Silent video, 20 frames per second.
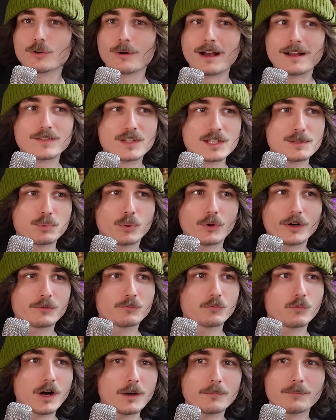So at this
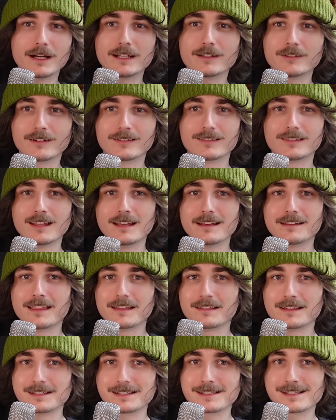point, one might not think
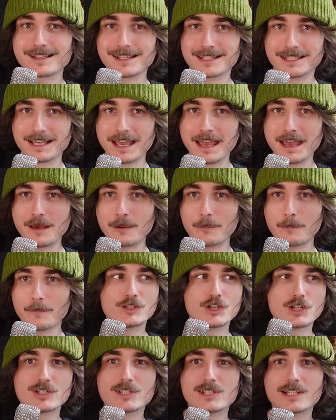that this is a scam. It
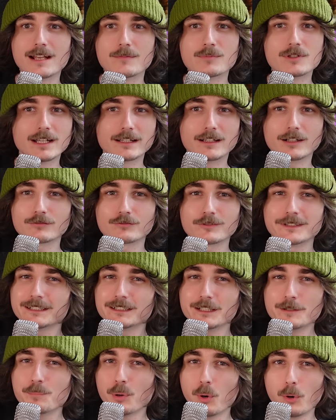just seems like a
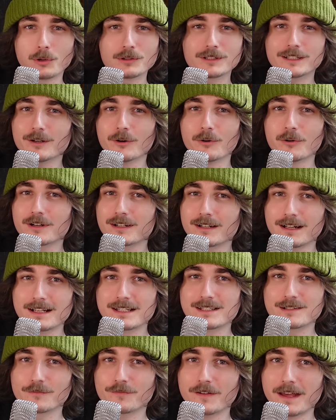really poorly
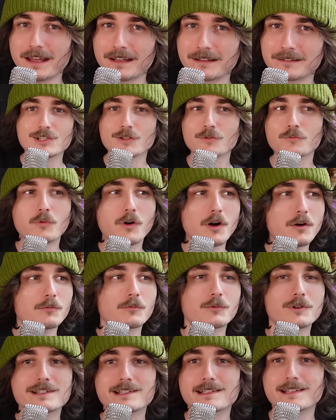organized event. So
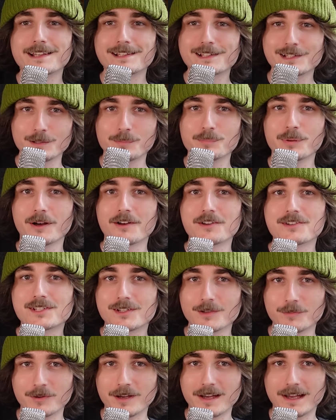what was this
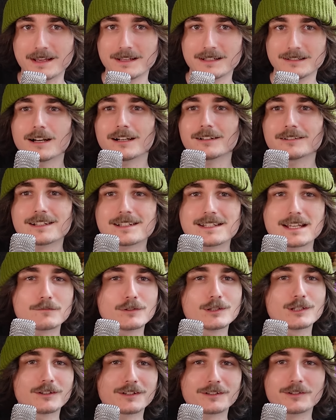supposed to be? Well, let's
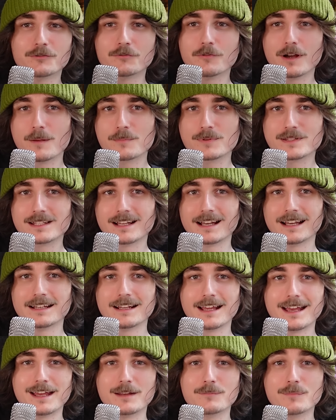have a look at the
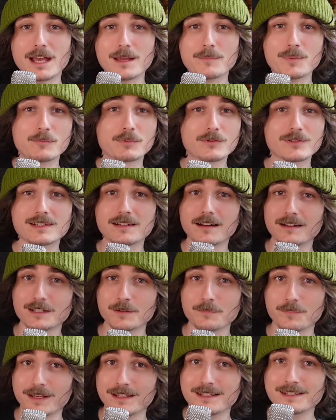website and maybe we'll start
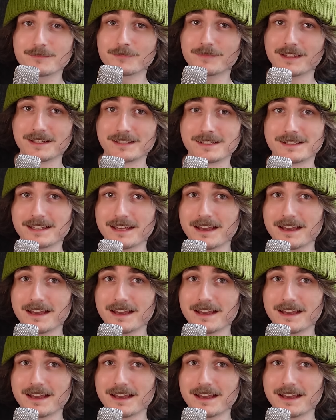to piece some things